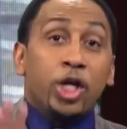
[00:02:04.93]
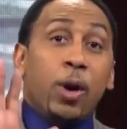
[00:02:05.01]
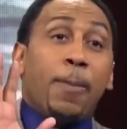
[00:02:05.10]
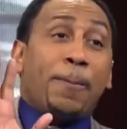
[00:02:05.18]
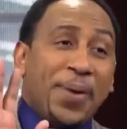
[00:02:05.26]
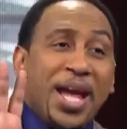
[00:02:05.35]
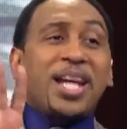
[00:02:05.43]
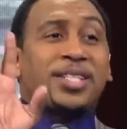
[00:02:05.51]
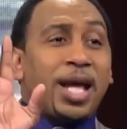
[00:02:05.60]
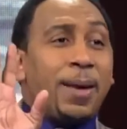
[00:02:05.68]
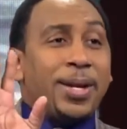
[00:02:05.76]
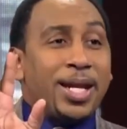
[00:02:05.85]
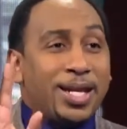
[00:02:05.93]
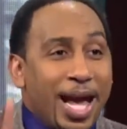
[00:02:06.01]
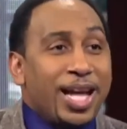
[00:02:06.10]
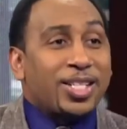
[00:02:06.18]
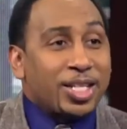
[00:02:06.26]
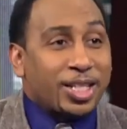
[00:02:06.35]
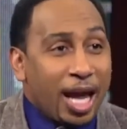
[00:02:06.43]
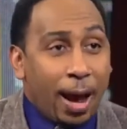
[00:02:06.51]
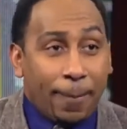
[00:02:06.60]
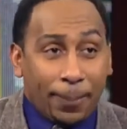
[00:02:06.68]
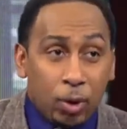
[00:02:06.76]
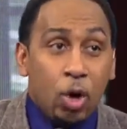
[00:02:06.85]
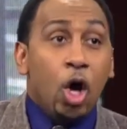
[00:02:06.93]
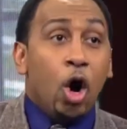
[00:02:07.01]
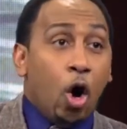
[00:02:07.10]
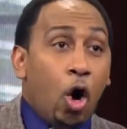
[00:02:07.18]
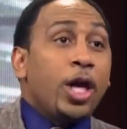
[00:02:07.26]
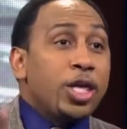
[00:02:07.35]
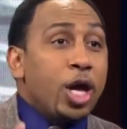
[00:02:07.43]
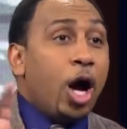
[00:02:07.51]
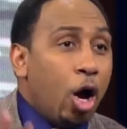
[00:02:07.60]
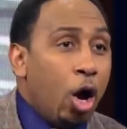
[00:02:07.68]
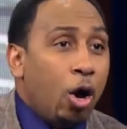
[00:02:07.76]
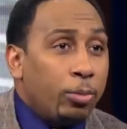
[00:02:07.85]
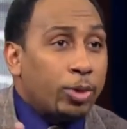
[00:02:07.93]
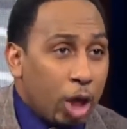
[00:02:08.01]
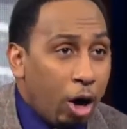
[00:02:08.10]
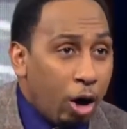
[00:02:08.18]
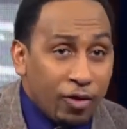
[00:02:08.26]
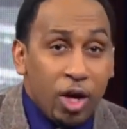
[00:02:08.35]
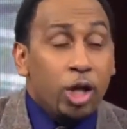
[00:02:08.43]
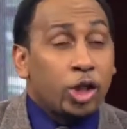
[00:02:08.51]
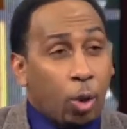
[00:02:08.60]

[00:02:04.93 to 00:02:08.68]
You beat them in the nation's capital on your home turf,